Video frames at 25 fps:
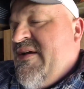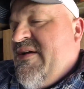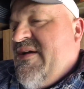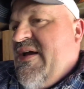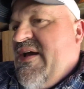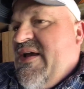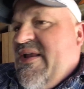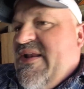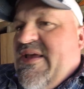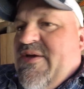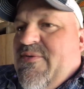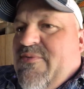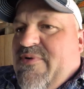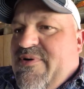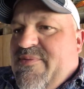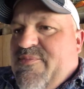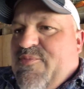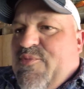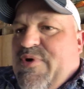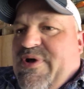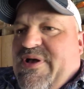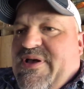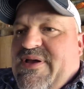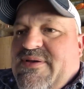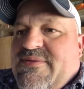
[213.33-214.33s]
and they want them
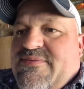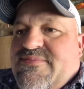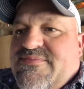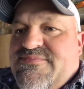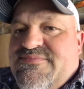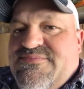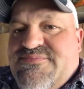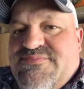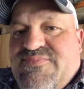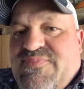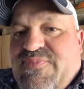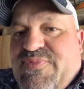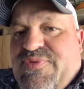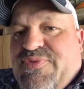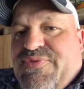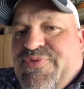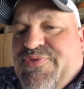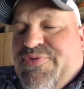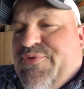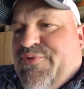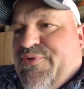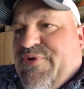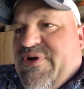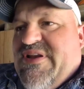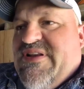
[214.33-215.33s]
to weigh
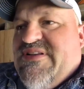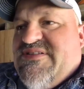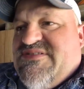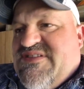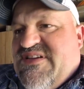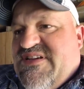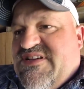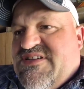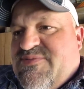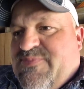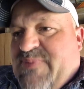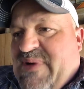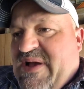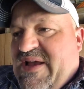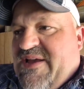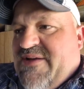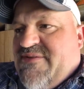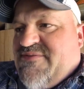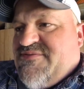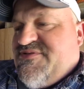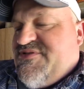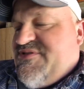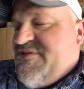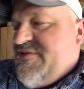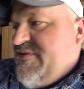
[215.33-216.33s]
3 to 6
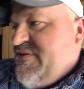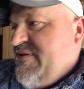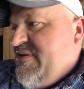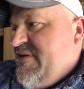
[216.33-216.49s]
pounds.